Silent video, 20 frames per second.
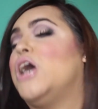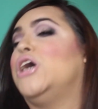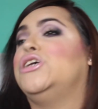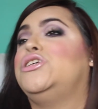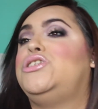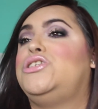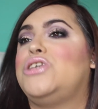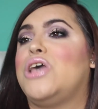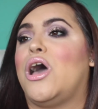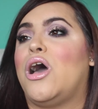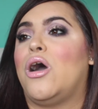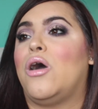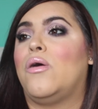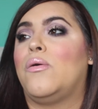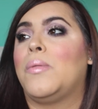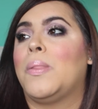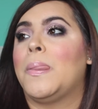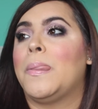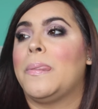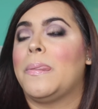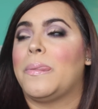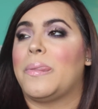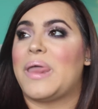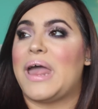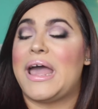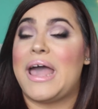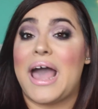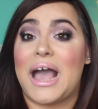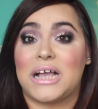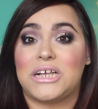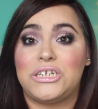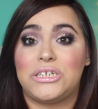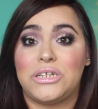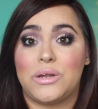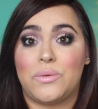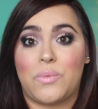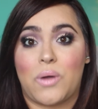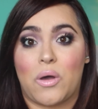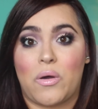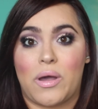So I
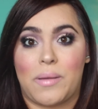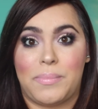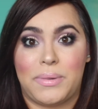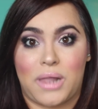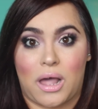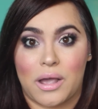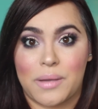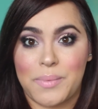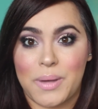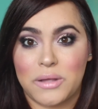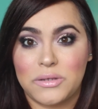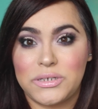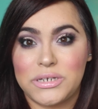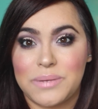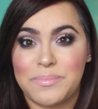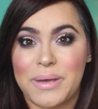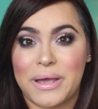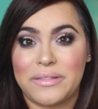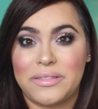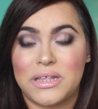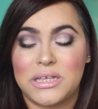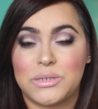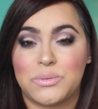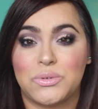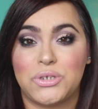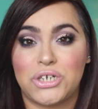actually wrote a blog post about this,